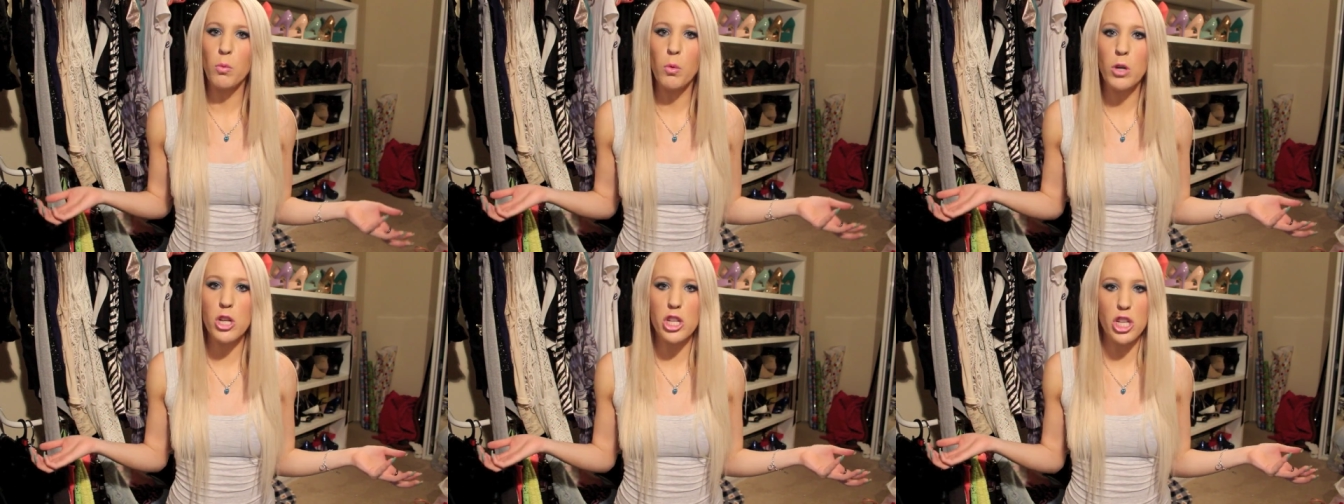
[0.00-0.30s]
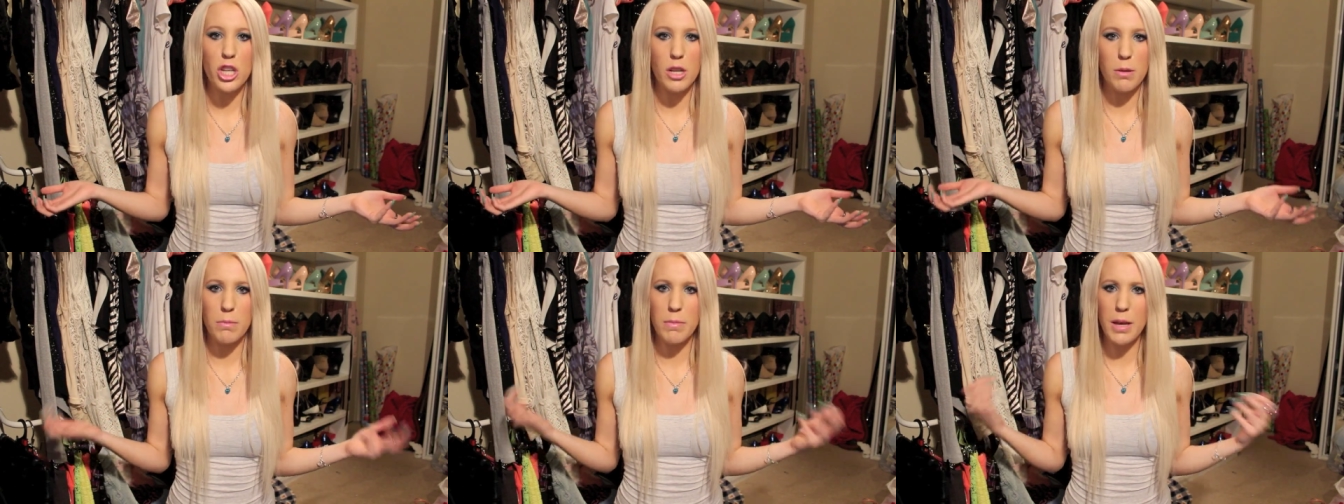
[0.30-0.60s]

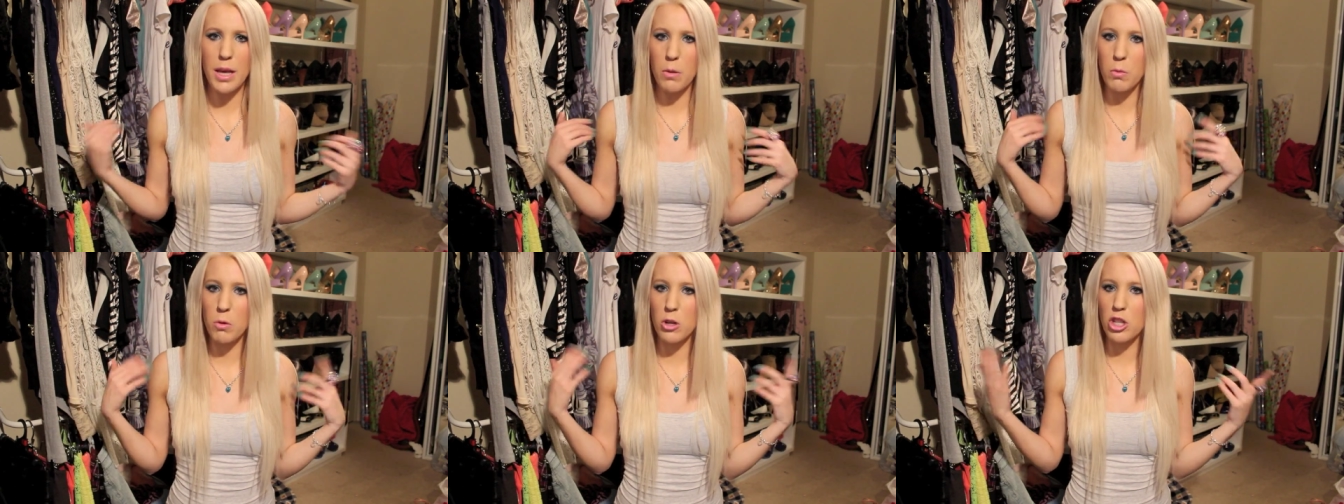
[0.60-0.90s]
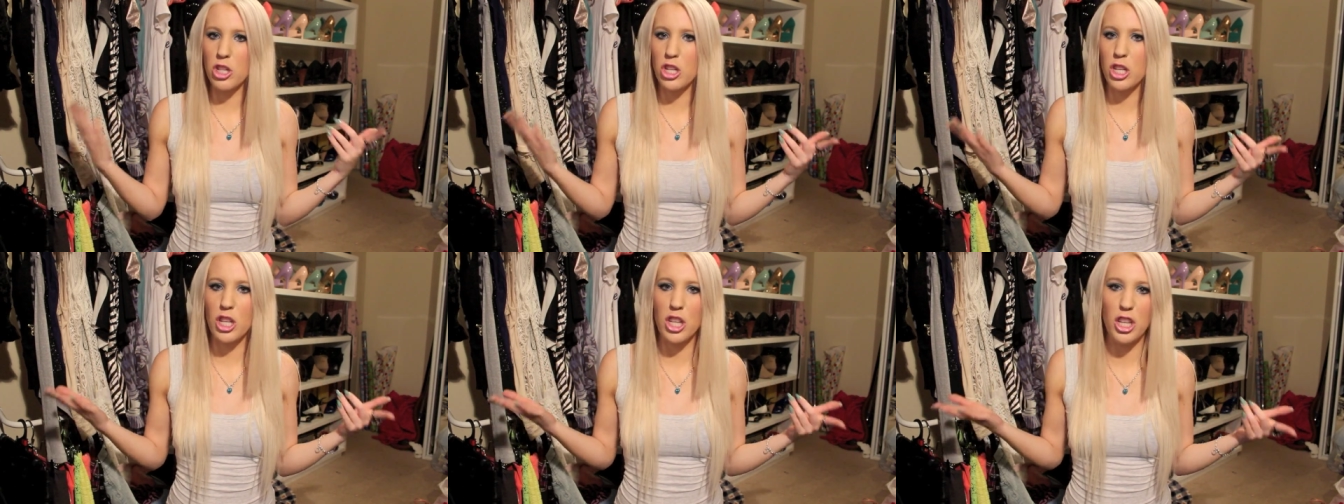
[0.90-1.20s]
watching me,
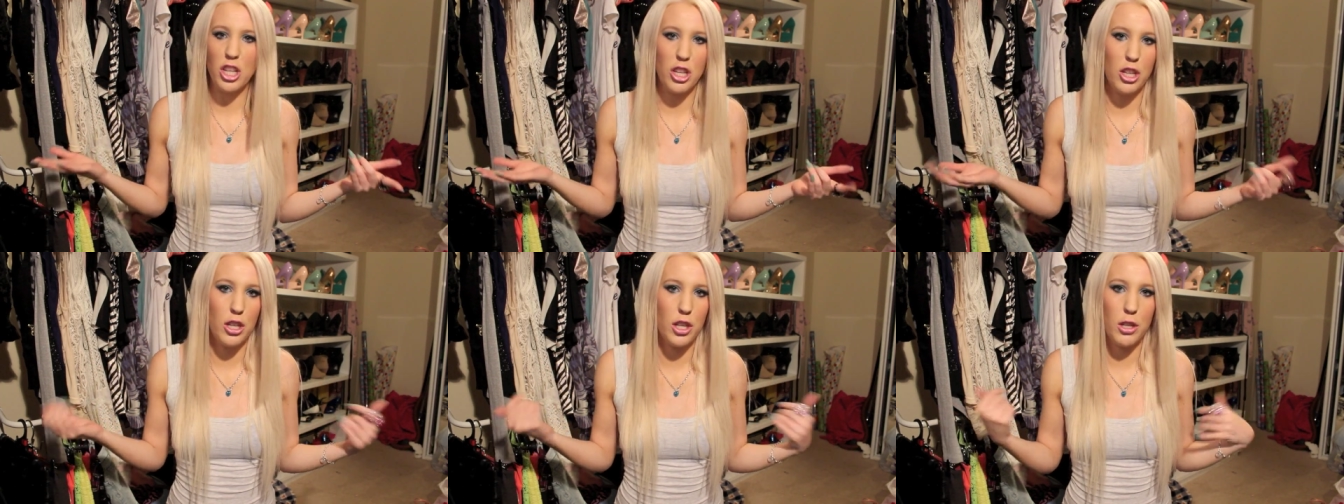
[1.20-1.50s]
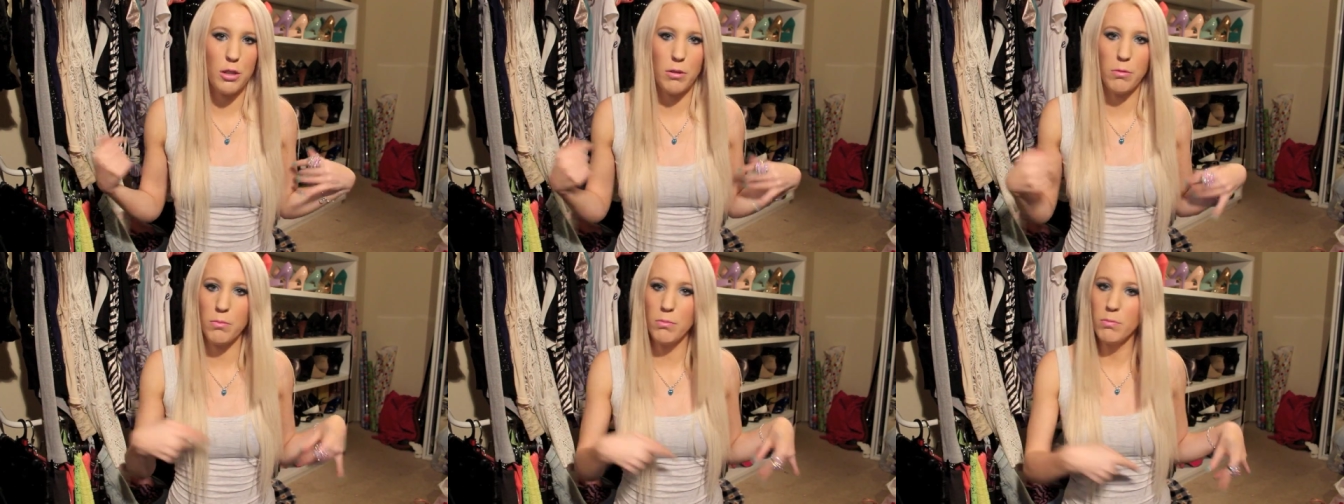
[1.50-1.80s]
watching
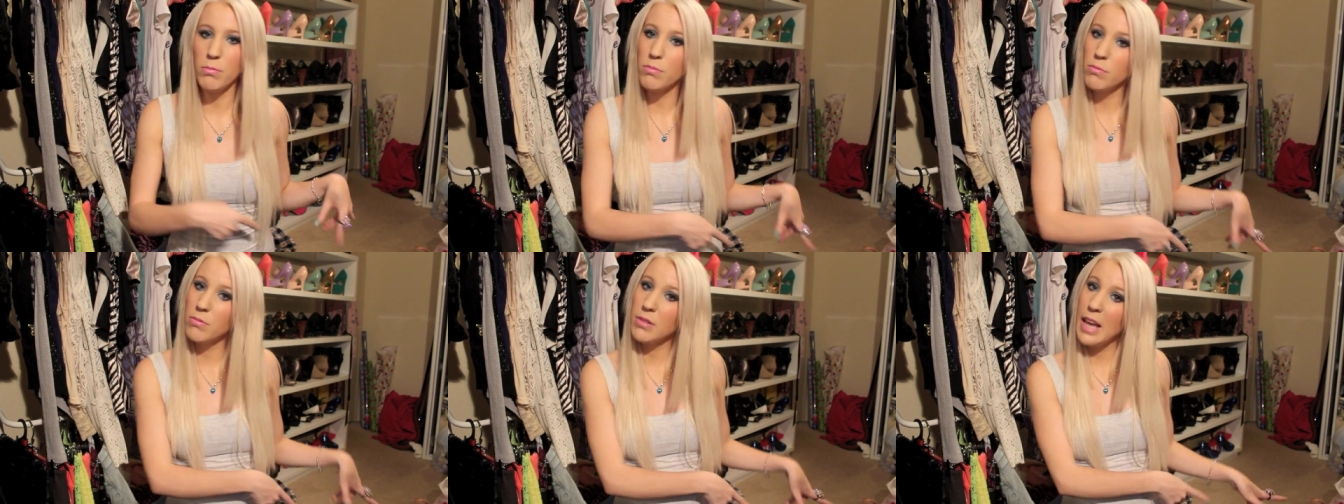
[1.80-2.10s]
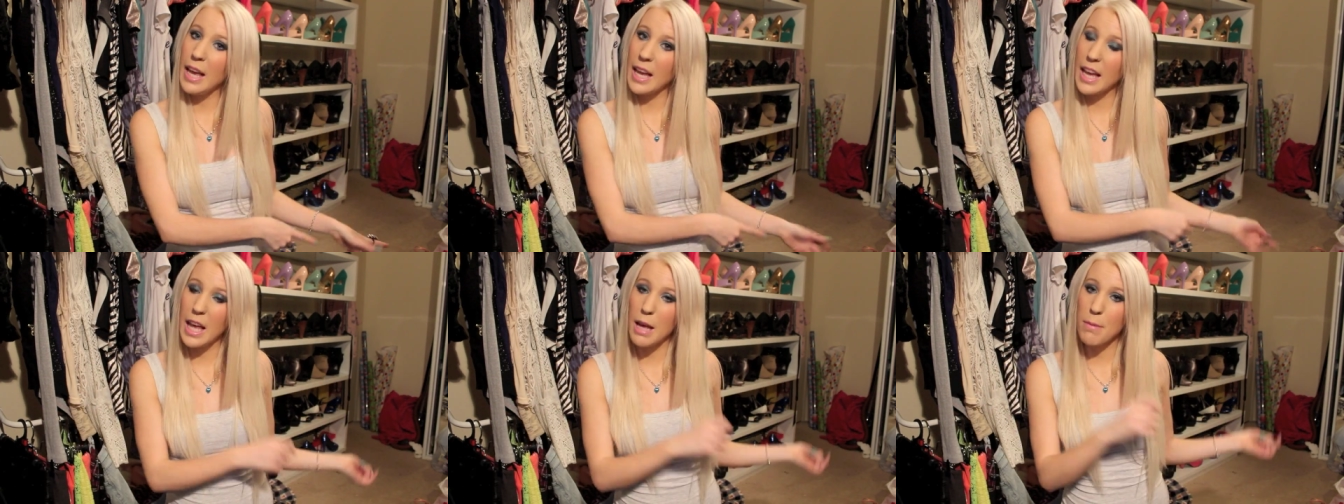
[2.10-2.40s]
you
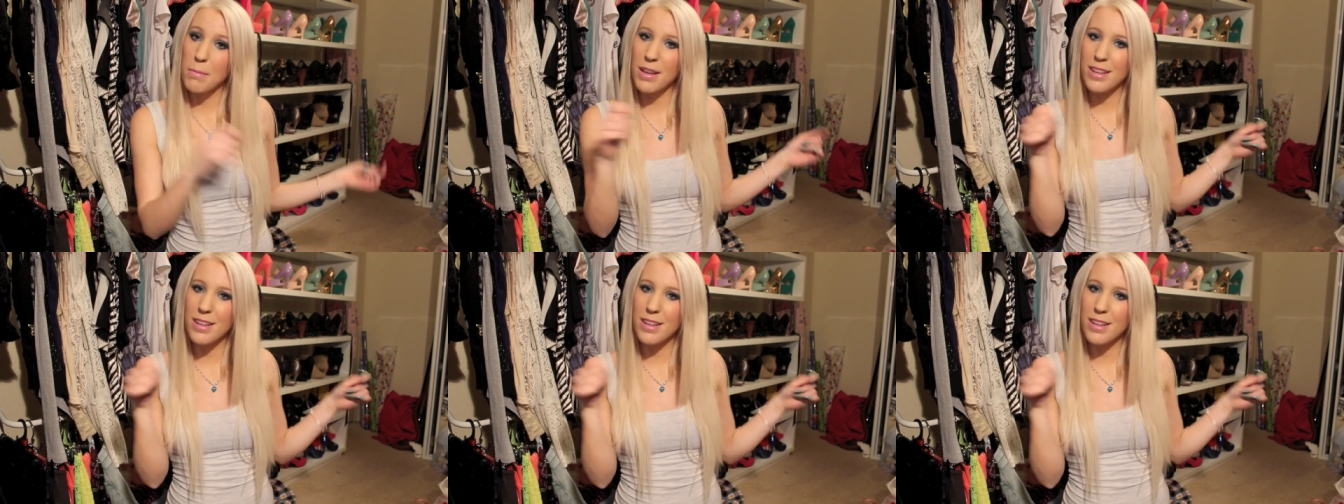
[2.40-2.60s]
take out